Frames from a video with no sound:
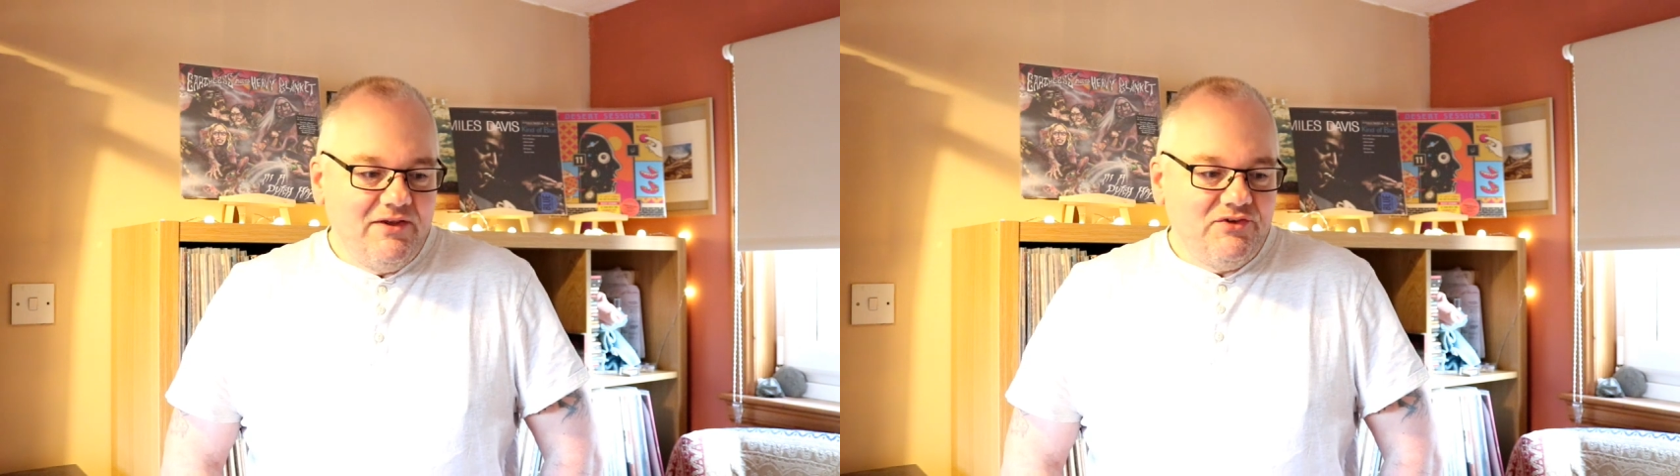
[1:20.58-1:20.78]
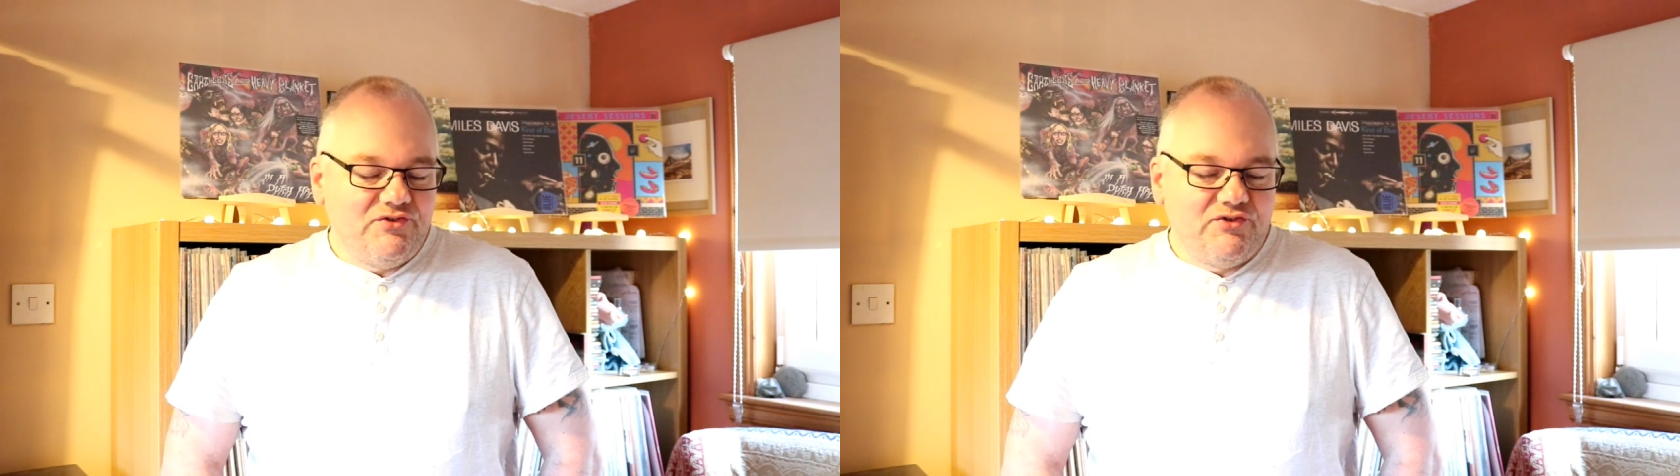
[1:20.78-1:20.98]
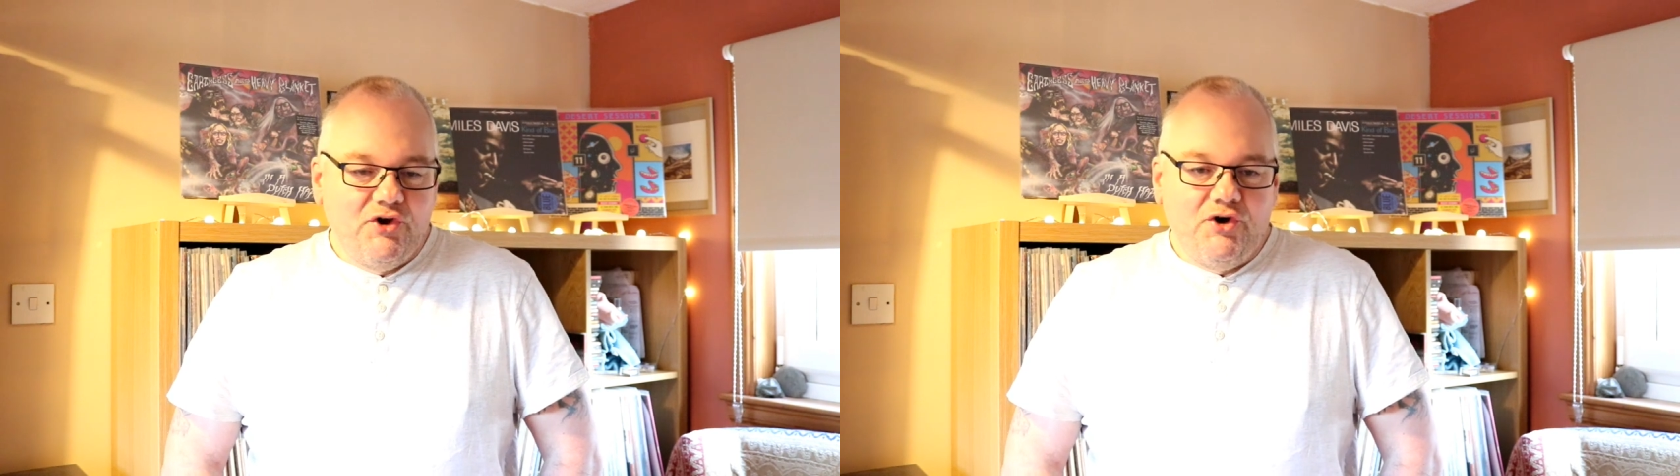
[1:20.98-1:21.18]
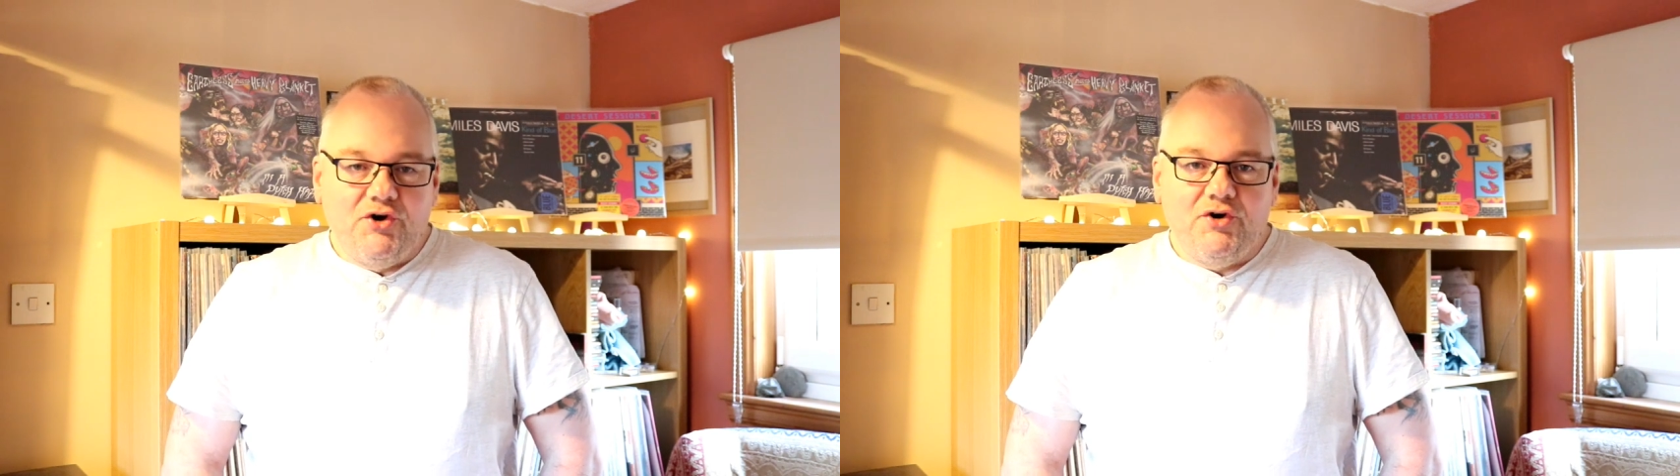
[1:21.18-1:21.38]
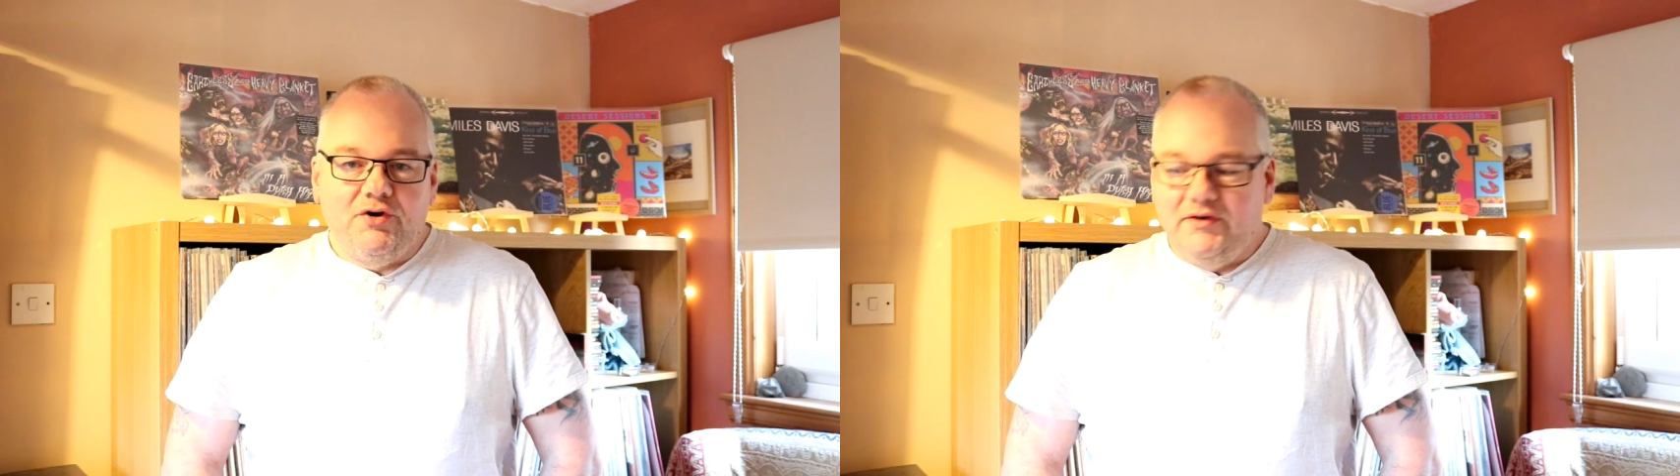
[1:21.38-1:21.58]

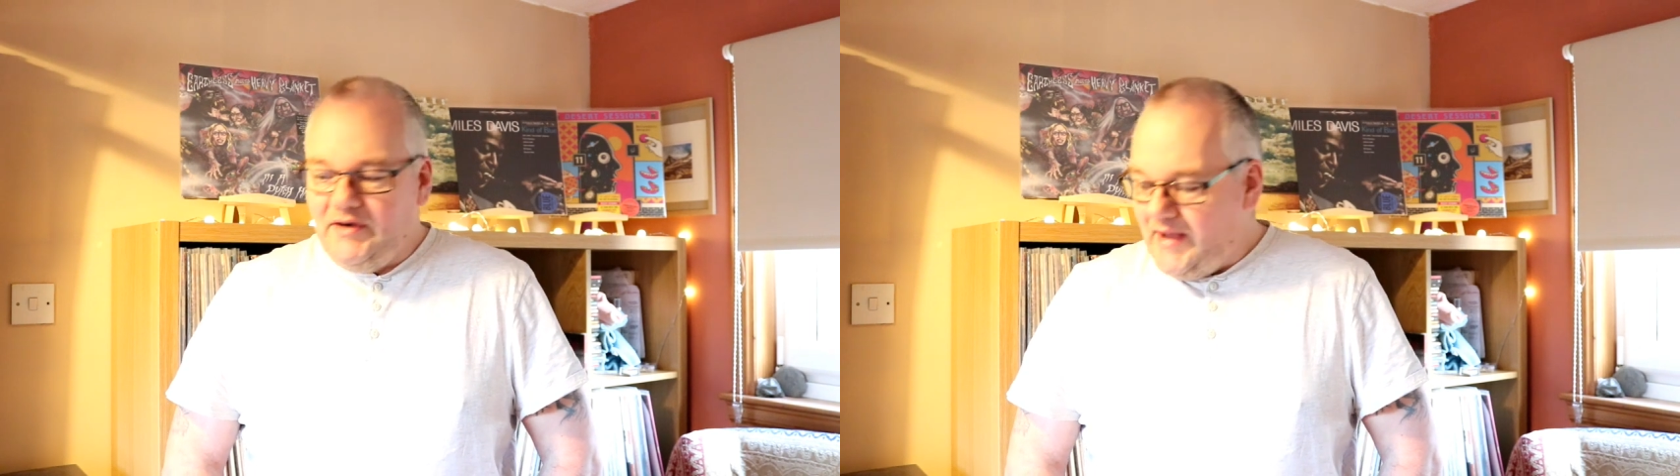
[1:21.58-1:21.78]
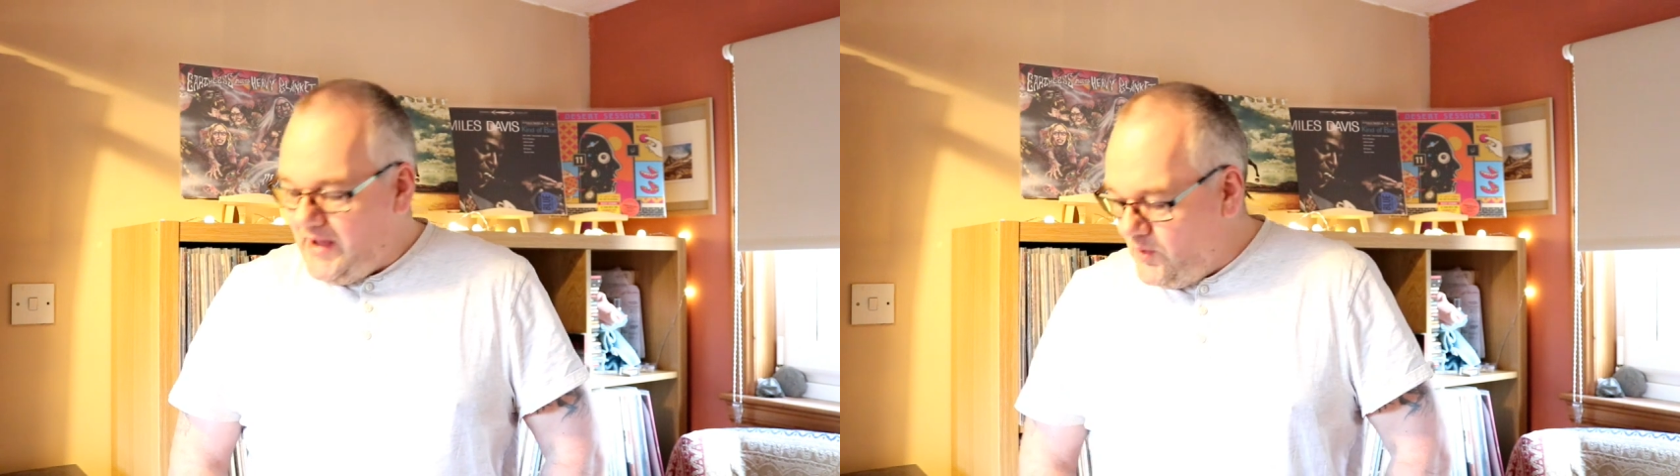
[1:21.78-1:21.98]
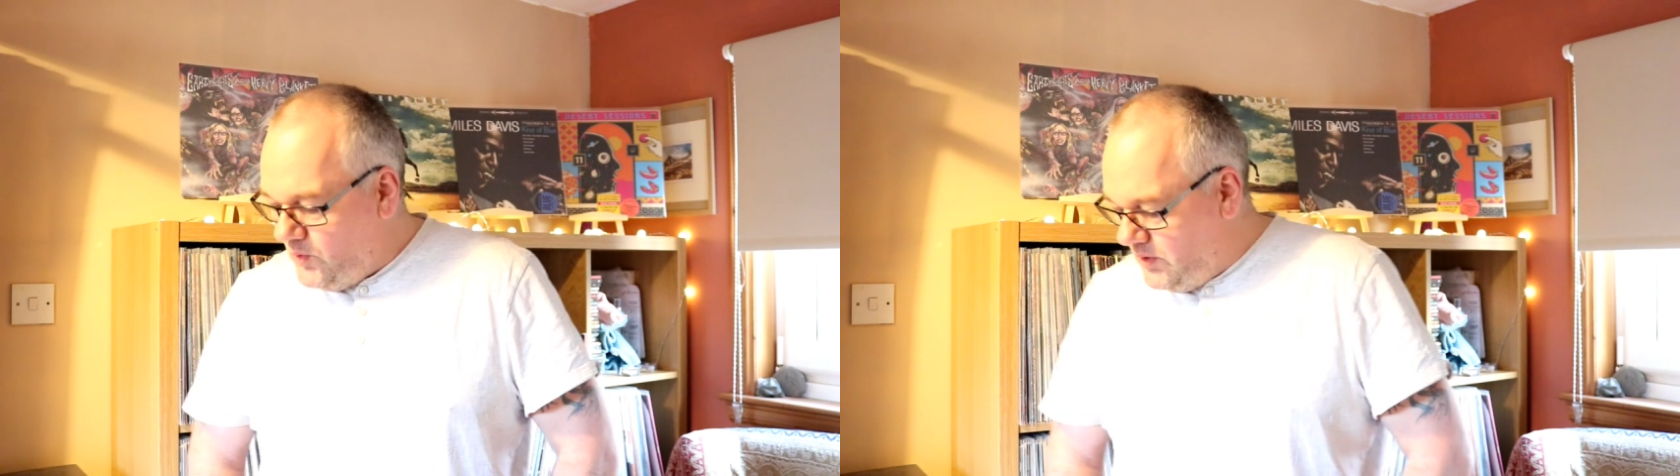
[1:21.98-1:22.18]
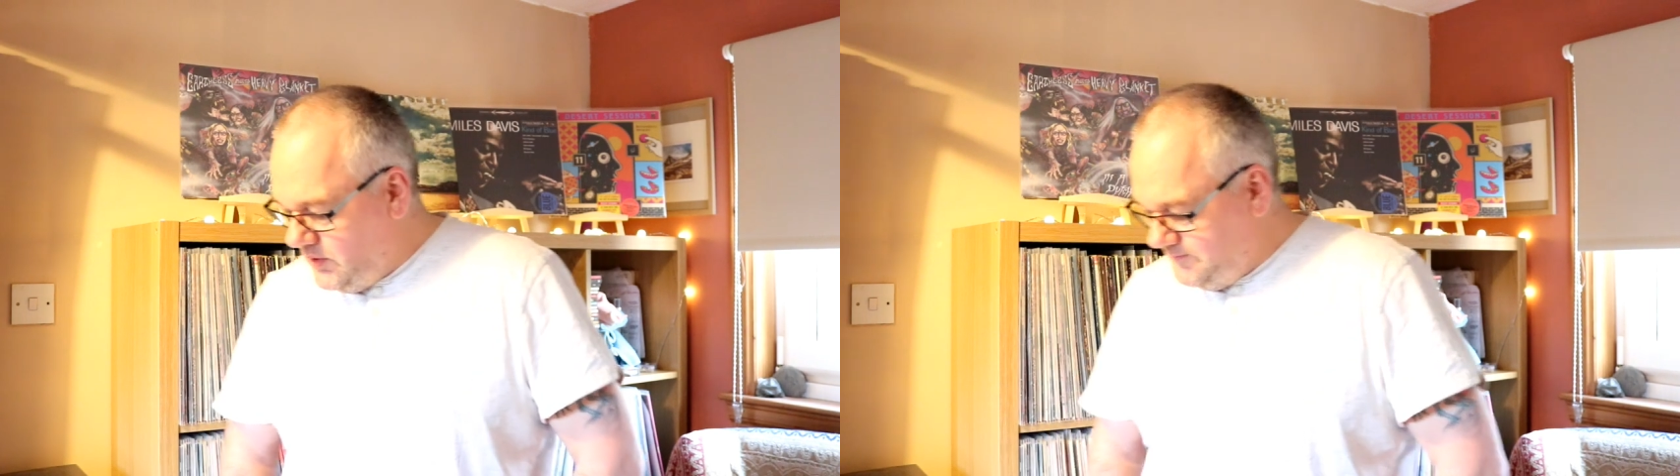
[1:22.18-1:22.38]
So now,